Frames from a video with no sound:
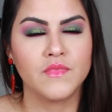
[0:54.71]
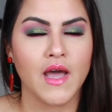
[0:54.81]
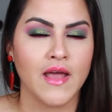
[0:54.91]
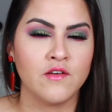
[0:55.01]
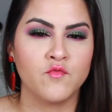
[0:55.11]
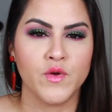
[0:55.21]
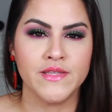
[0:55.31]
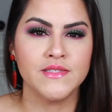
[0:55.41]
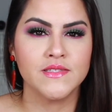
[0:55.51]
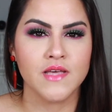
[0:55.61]
kind of
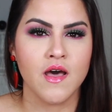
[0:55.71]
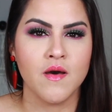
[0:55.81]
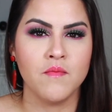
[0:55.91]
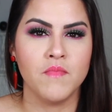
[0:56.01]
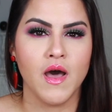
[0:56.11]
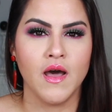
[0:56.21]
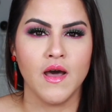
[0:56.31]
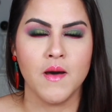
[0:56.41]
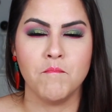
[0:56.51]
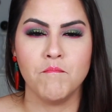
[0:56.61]
win some
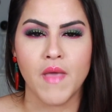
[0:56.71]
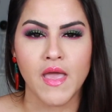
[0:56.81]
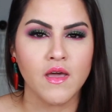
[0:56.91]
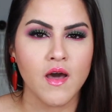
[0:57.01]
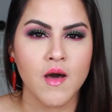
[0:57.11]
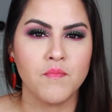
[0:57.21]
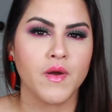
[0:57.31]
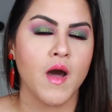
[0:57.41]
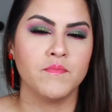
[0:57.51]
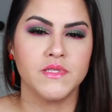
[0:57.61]

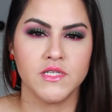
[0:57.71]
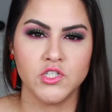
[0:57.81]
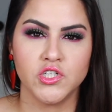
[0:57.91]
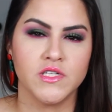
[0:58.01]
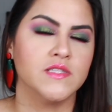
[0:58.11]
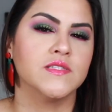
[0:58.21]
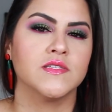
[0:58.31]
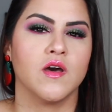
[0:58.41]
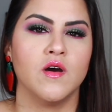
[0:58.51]
makeup competitions,